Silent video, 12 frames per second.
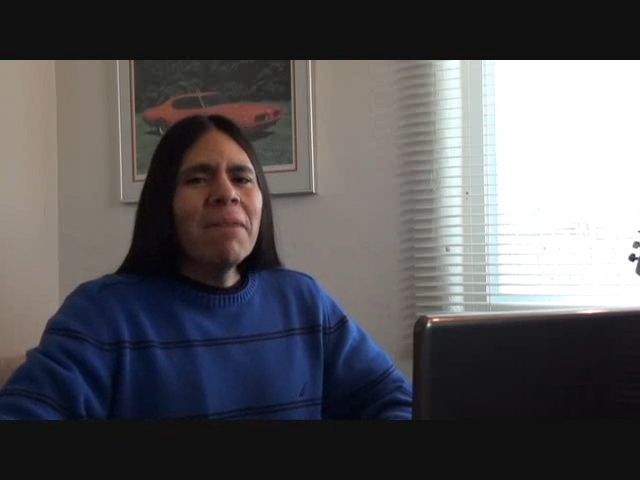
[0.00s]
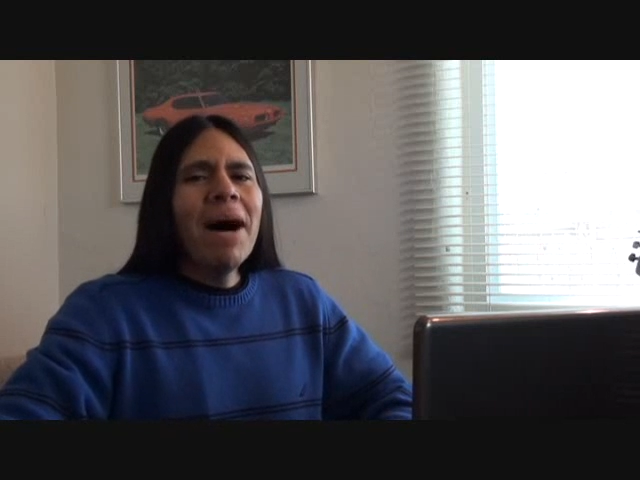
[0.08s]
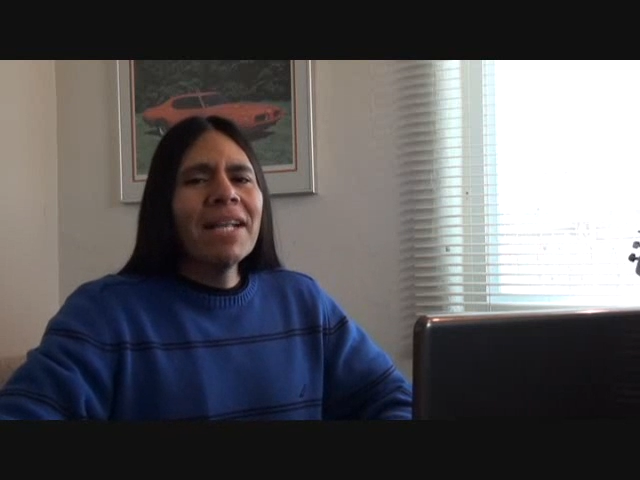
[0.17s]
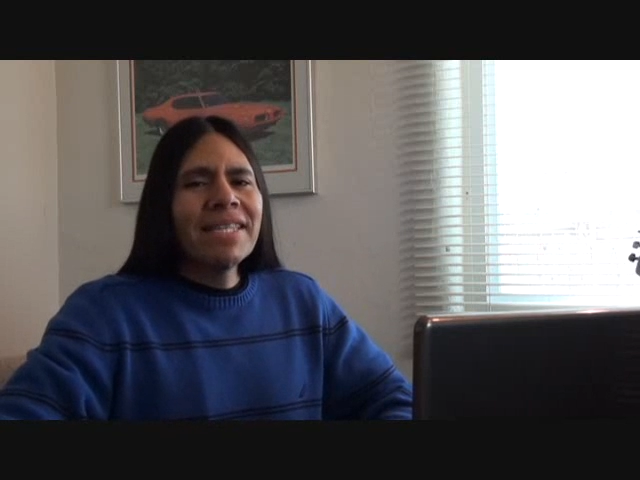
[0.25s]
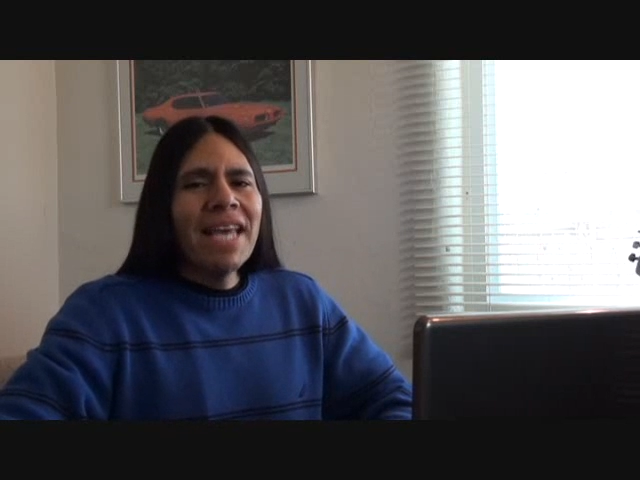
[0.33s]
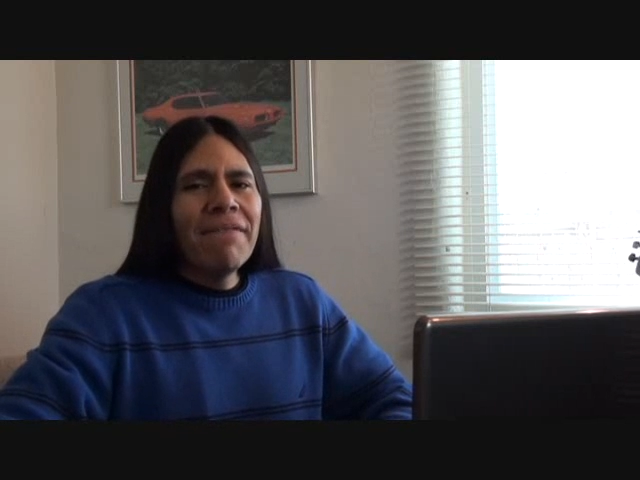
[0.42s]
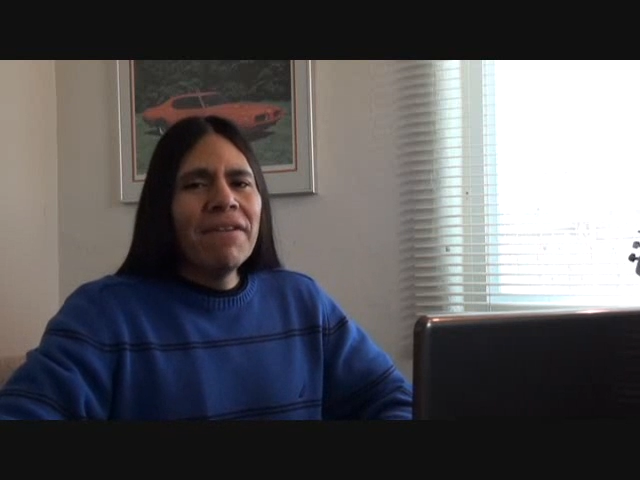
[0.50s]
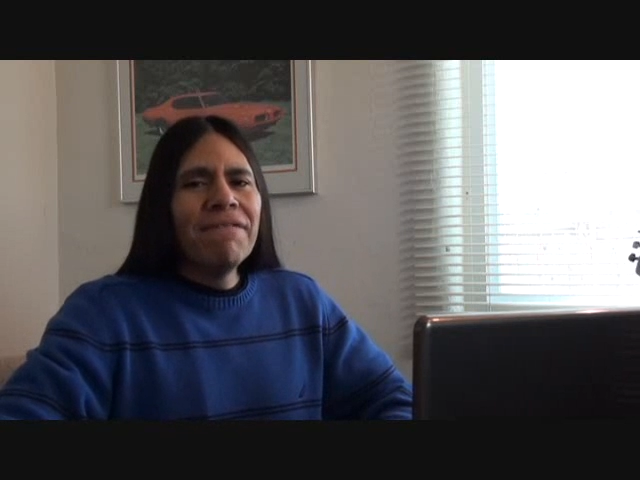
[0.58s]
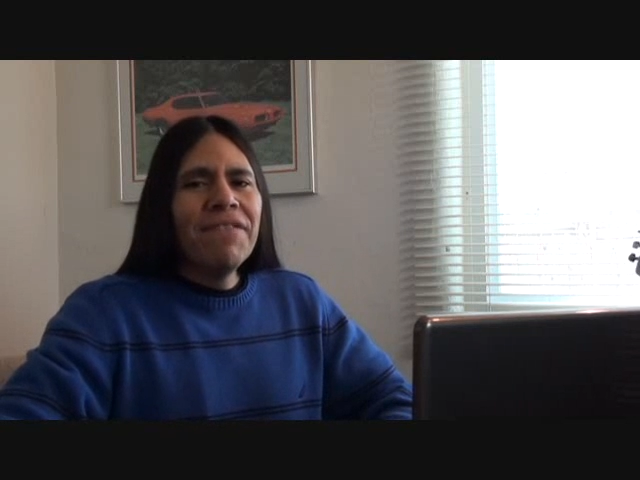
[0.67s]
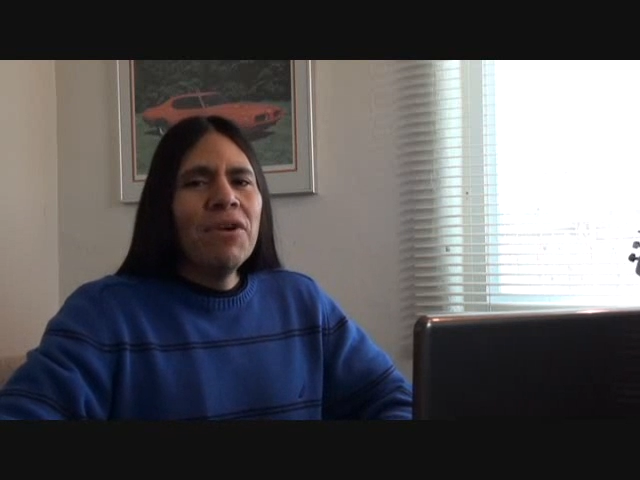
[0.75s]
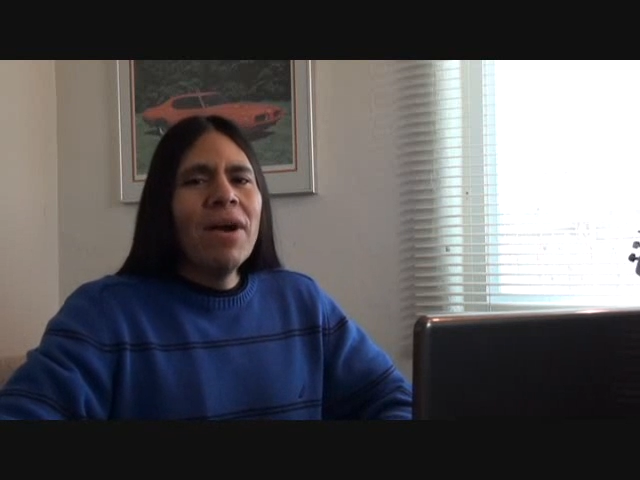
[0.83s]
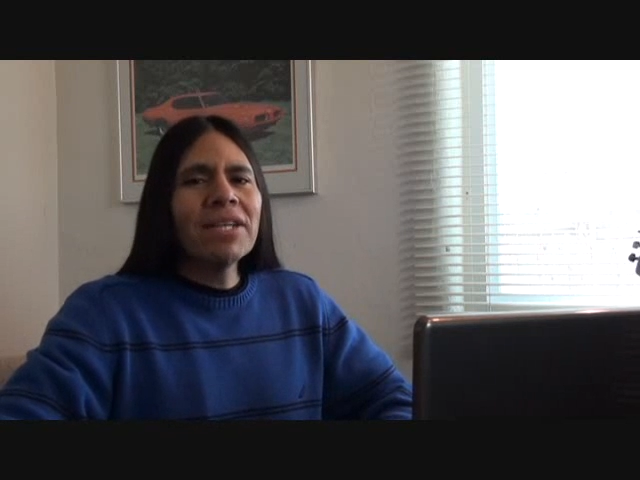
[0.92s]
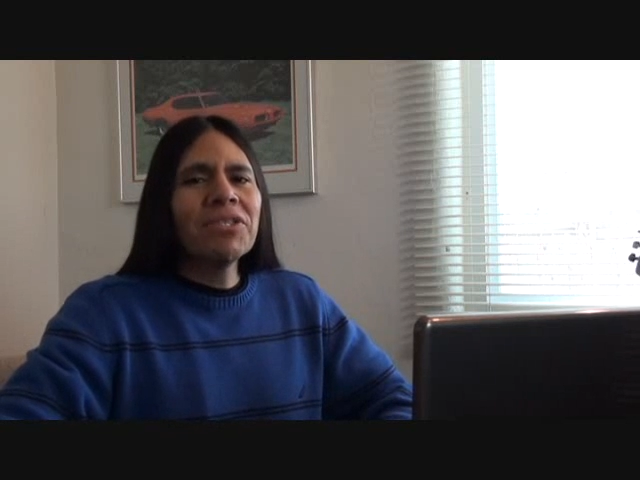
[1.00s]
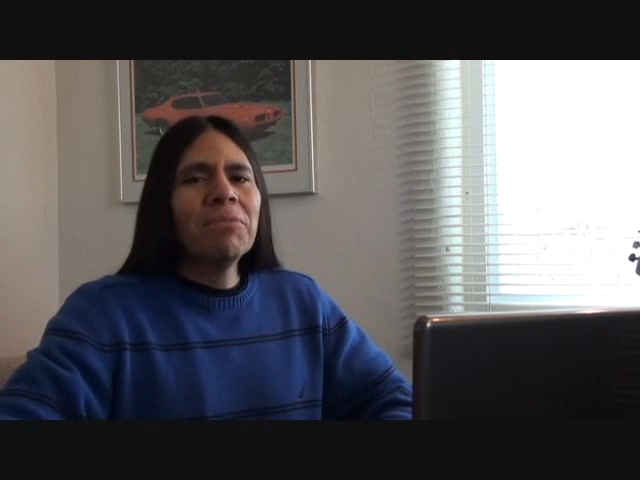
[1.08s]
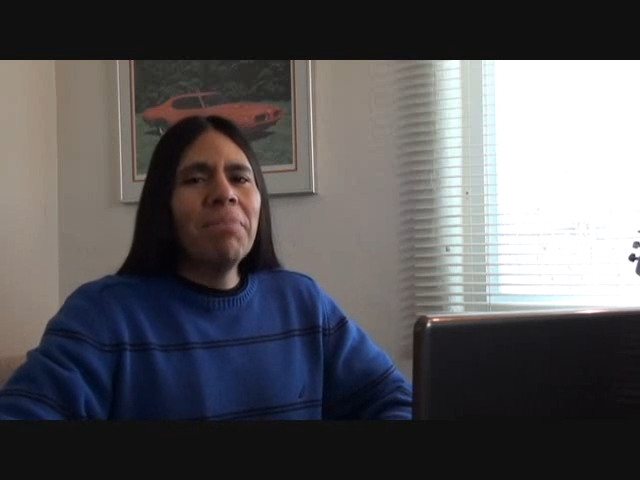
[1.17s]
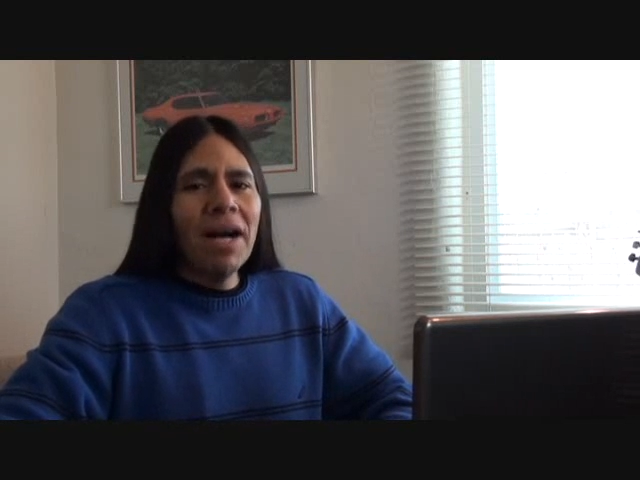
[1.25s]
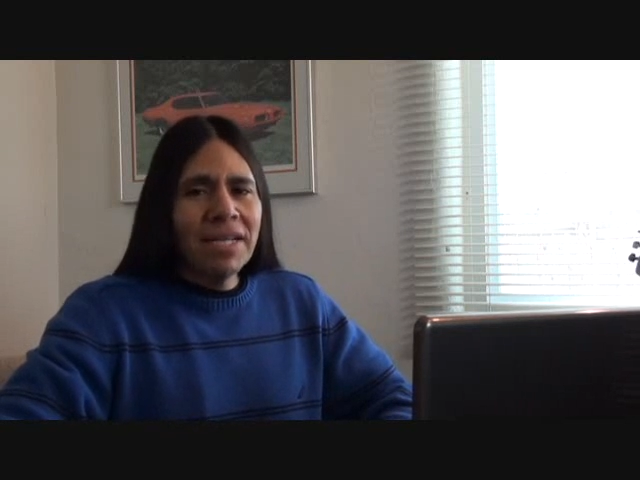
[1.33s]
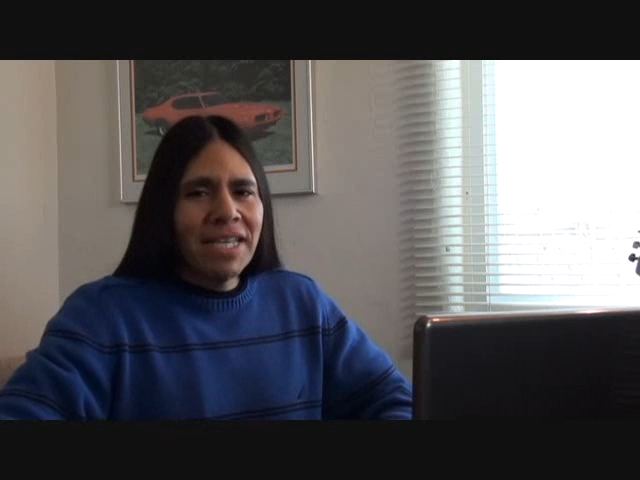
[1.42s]
about saving a few
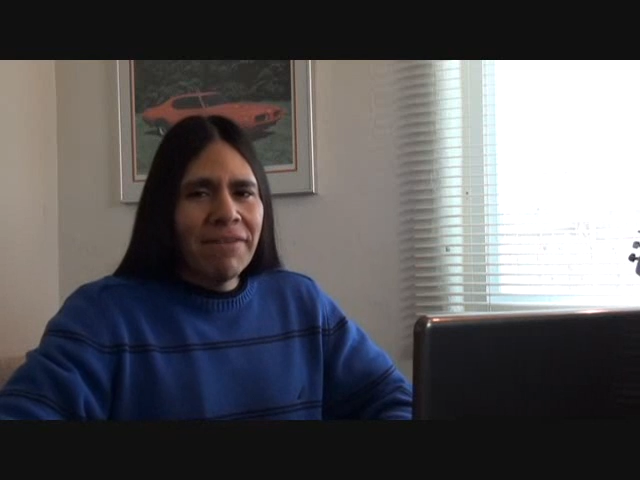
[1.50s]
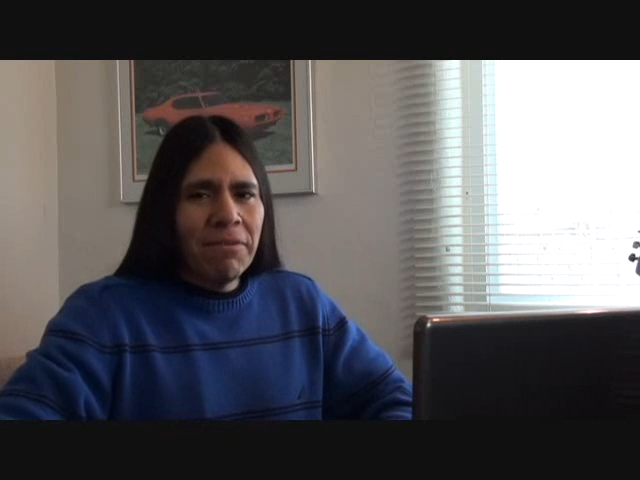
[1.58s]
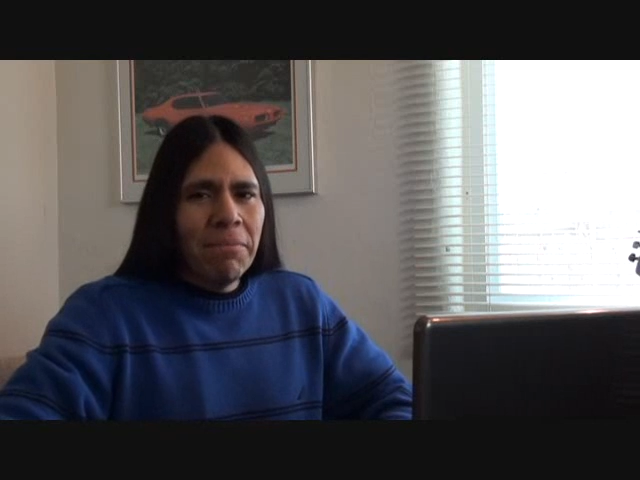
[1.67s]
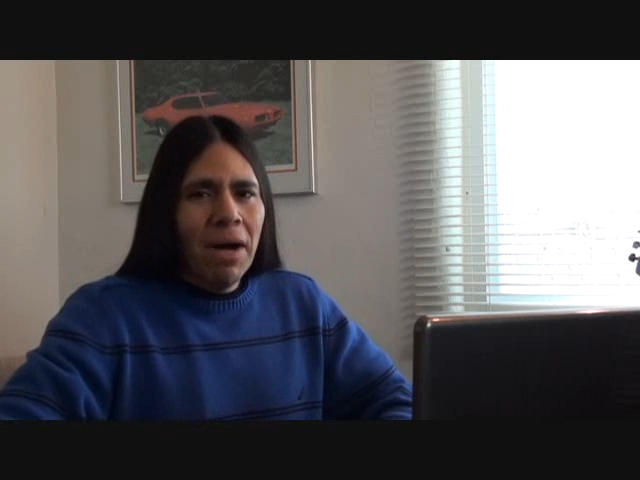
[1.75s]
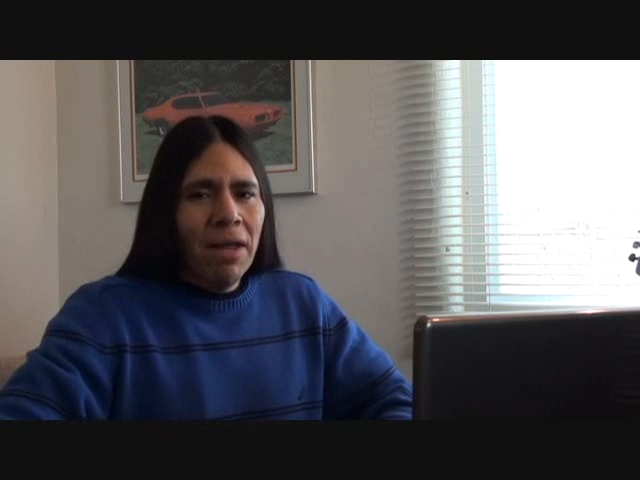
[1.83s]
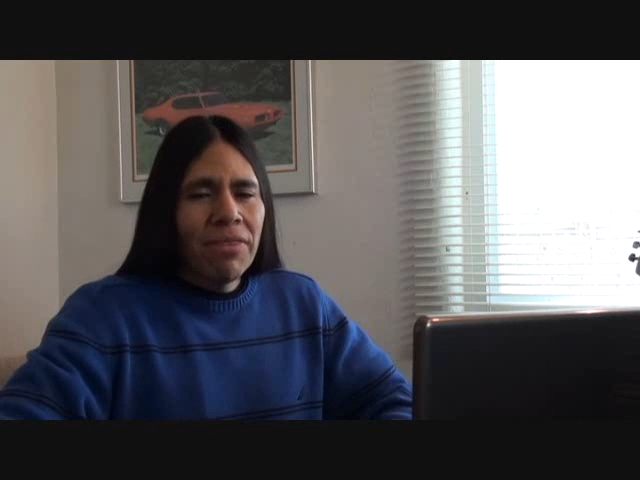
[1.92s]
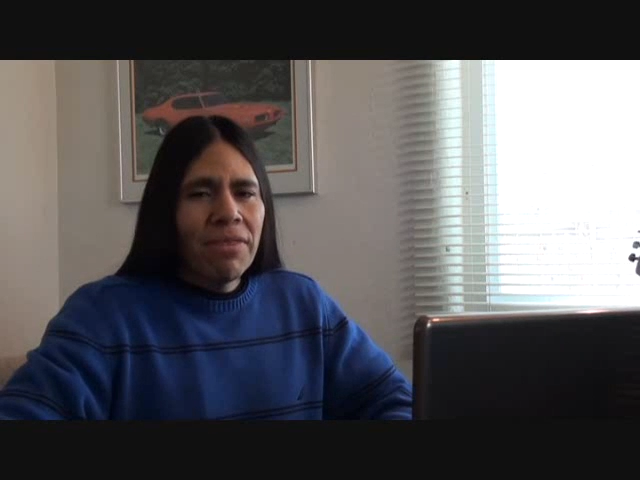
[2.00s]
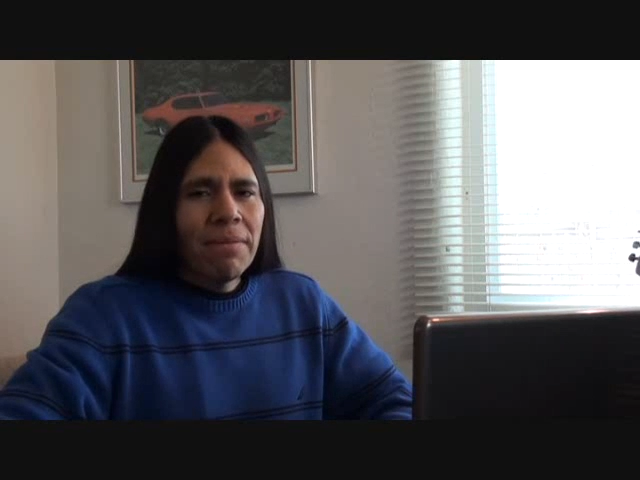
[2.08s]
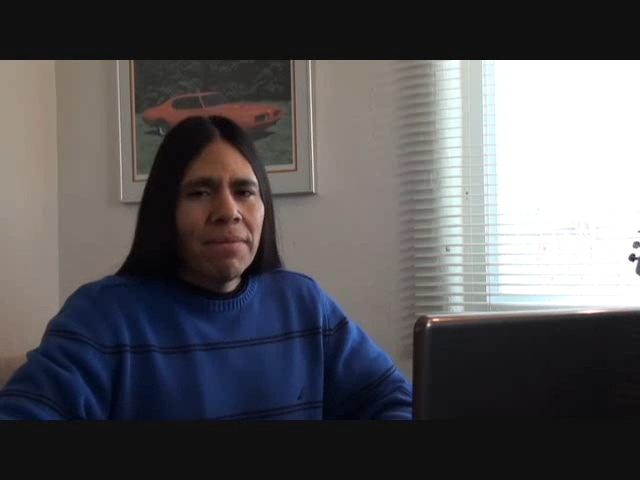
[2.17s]
extra bucks every month.